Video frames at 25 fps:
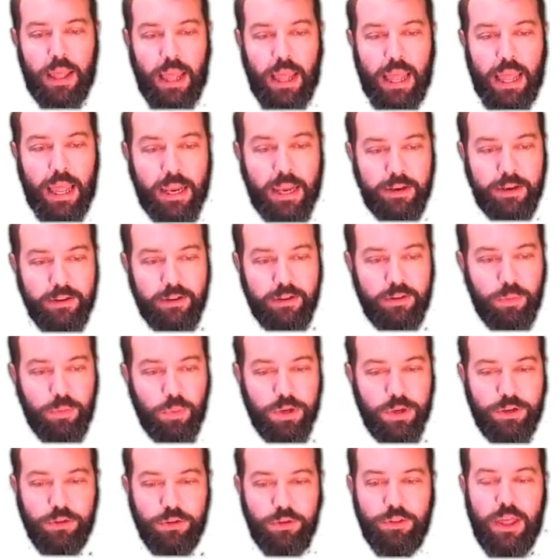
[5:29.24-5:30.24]
And
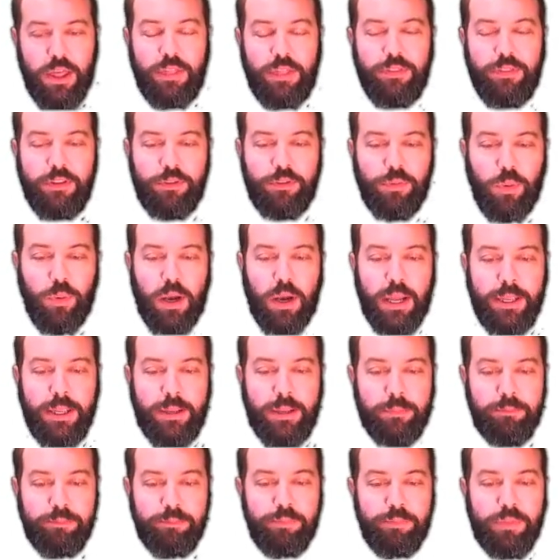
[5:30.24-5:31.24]
we do that this
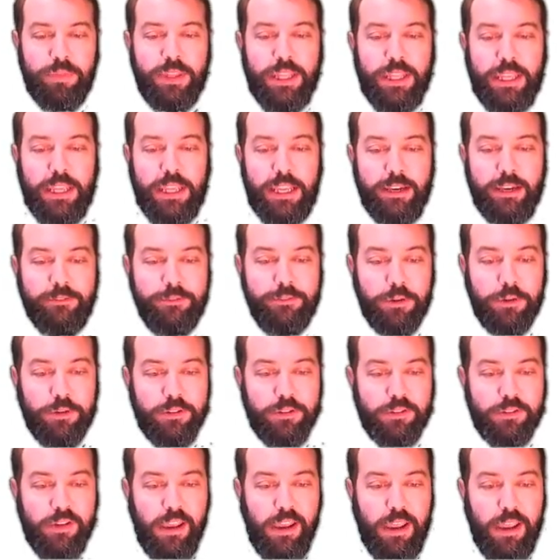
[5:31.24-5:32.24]
way, the
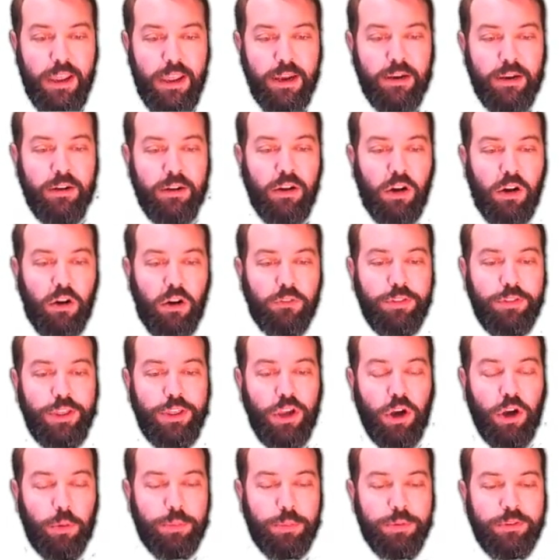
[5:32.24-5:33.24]
inverse tan of
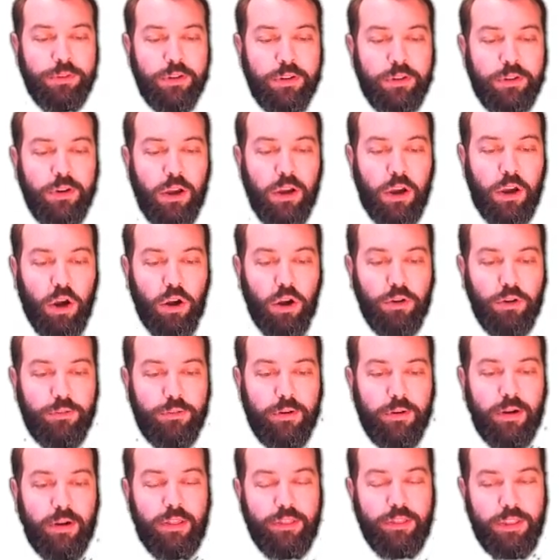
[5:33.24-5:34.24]
the opposite
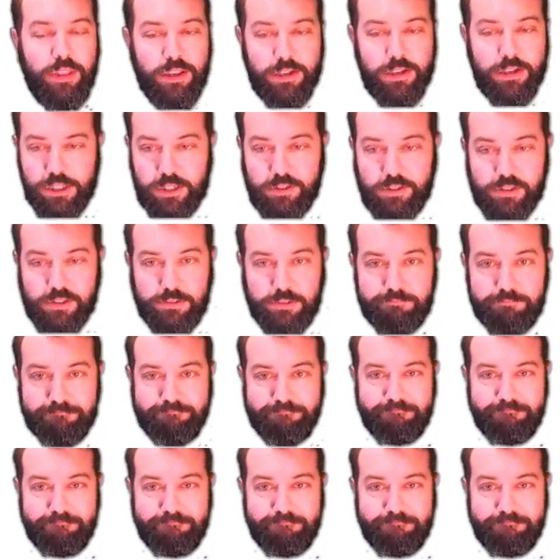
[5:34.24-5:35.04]
over the adjacent.